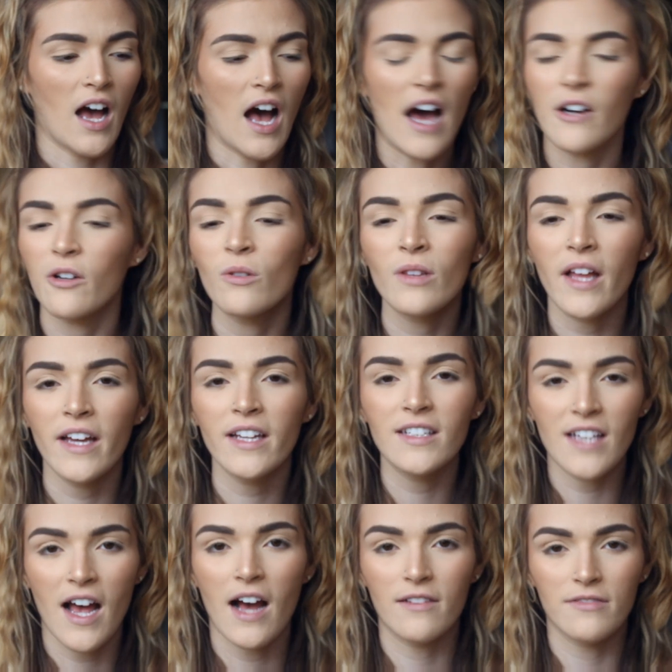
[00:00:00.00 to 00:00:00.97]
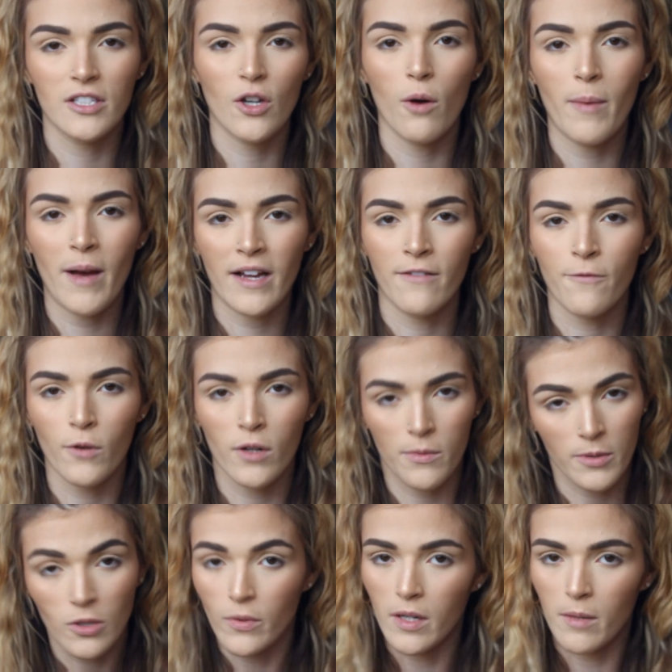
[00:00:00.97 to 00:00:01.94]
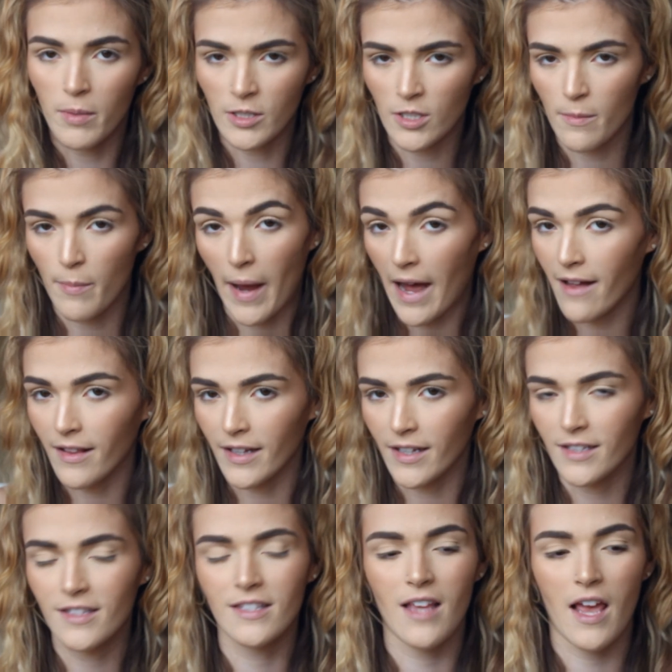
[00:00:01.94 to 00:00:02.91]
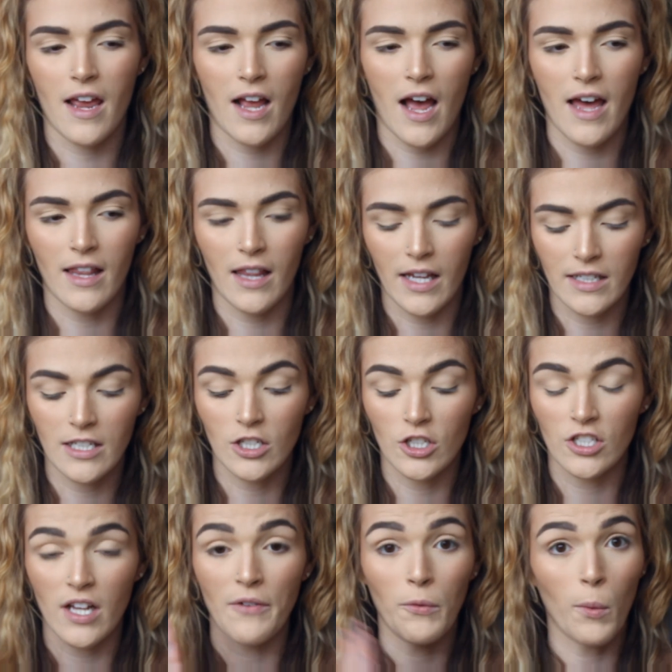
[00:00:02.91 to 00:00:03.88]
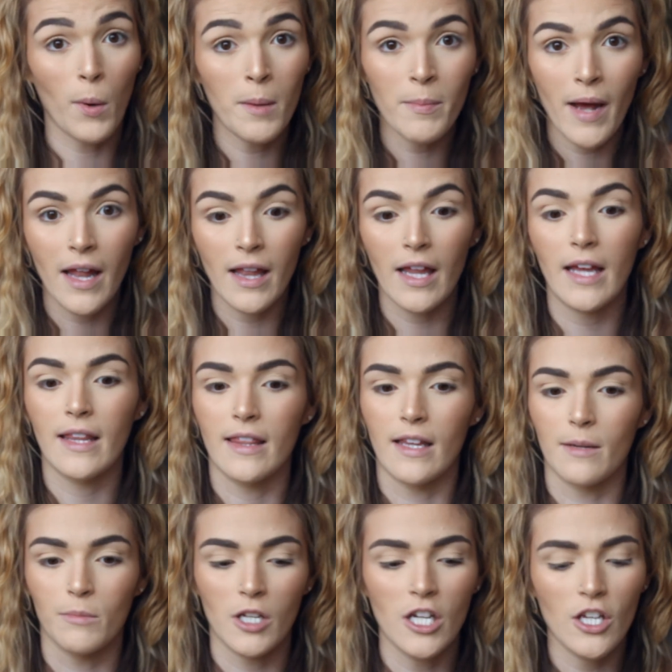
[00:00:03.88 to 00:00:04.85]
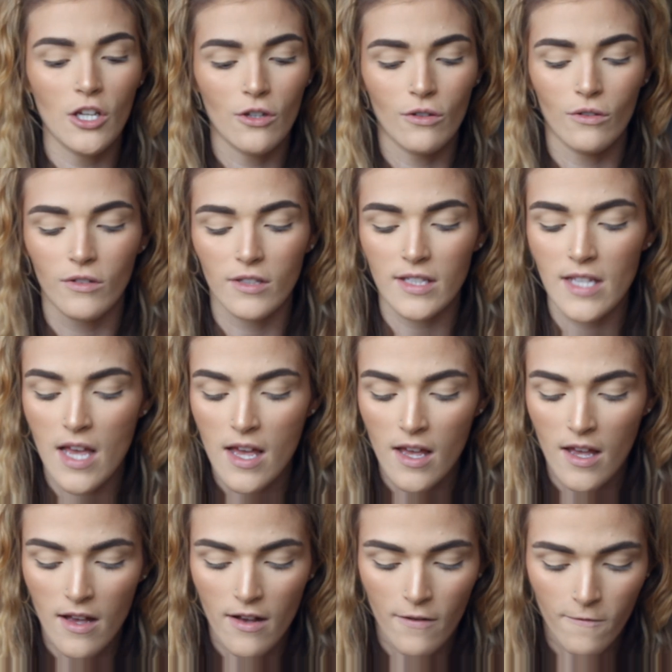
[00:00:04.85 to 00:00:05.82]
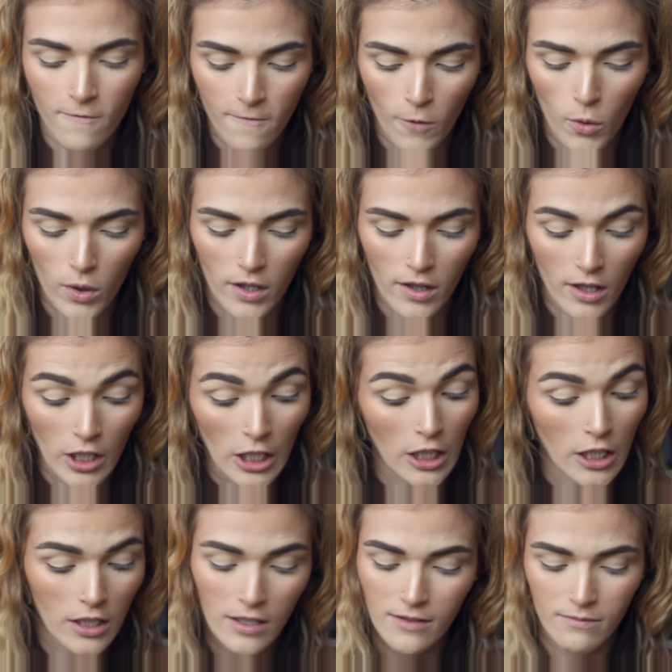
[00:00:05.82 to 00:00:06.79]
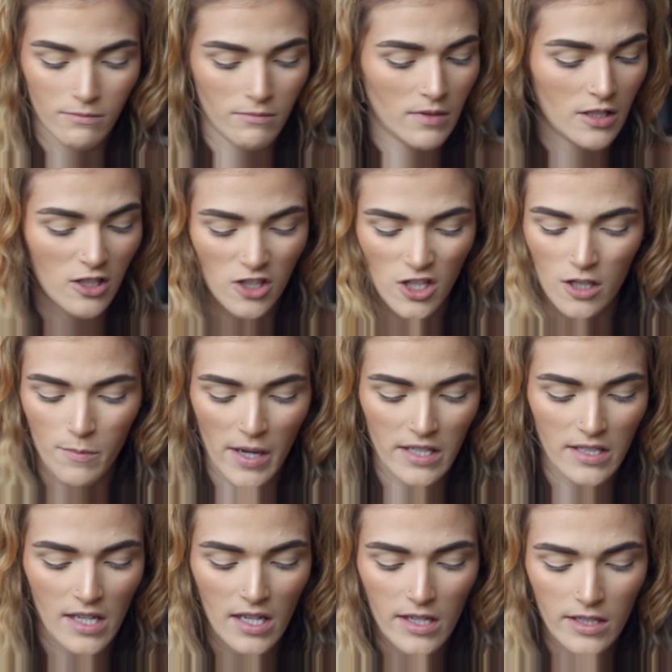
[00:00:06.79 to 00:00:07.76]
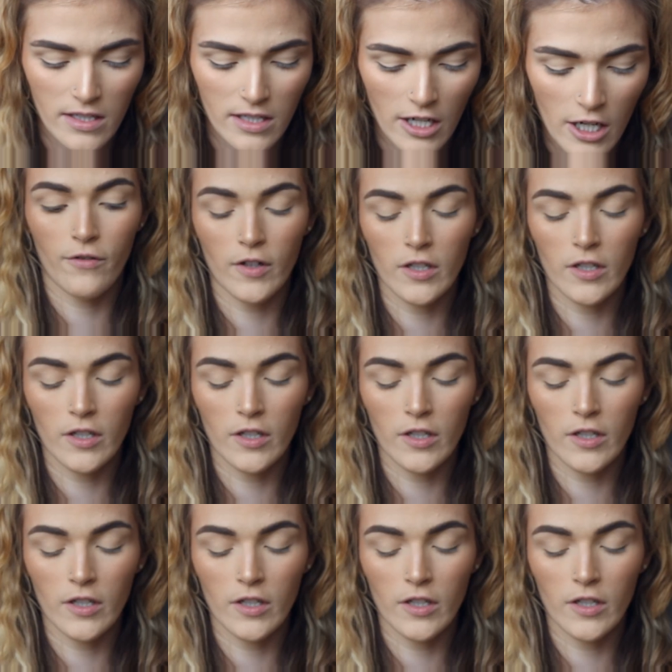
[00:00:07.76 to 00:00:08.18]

I don't like to have to go back and forth between a bunch of palettes. Like, I like to just have one palette that I'm gonna use for the look. Just makes it easier.